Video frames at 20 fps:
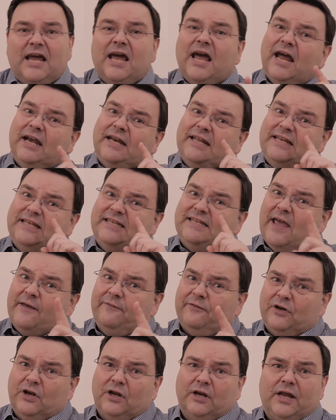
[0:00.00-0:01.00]
and he
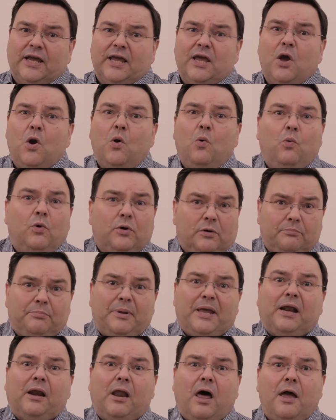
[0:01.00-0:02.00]
definitely wouldn't
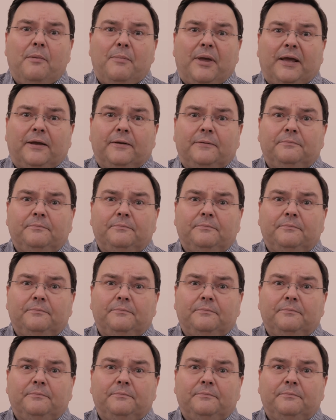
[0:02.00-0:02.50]
be climbing.